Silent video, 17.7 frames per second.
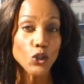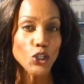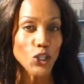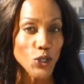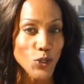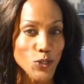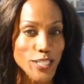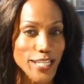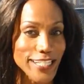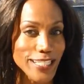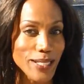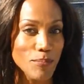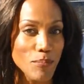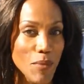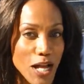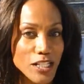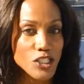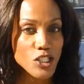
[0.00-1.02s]
using the
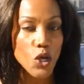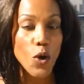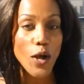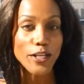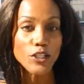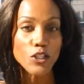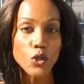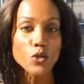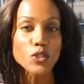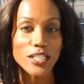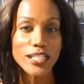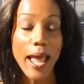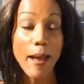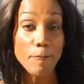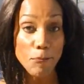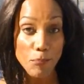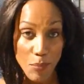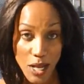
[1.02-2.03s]
muscle and using
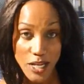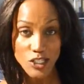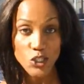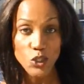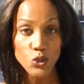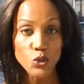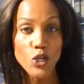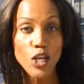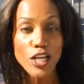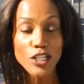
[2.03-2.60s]
that muscle